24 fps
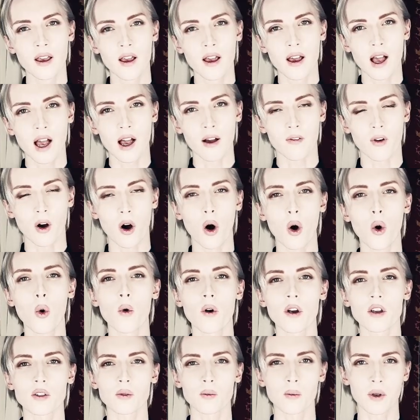have
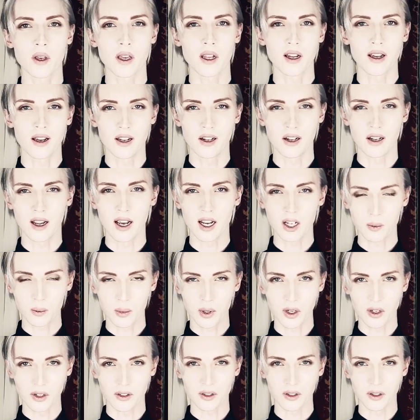always been a night
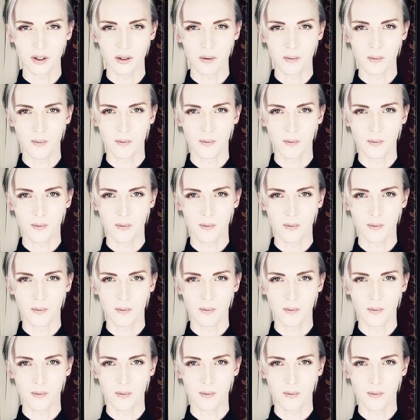person.